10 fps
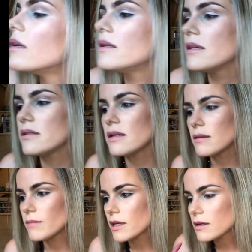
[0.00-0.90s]
it didn't
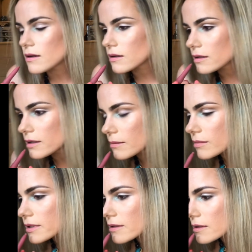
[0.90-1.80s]
make it like
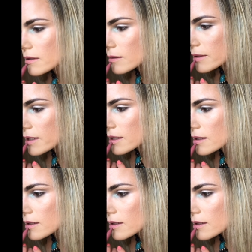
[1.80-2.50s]
completely go away.